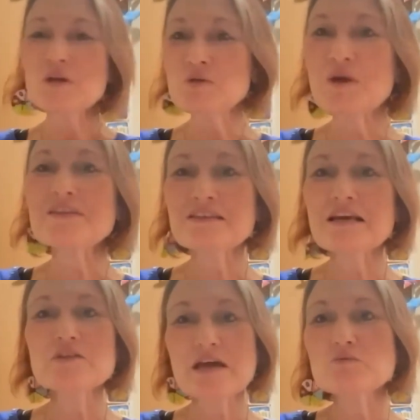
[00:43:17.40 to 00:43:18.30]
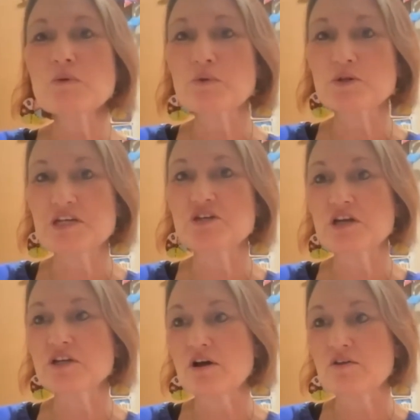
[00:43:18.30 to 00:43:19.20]
So I think that's what we're teaching
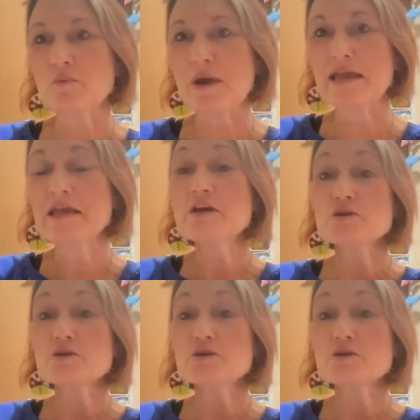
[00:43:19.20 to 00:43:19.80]
along the way.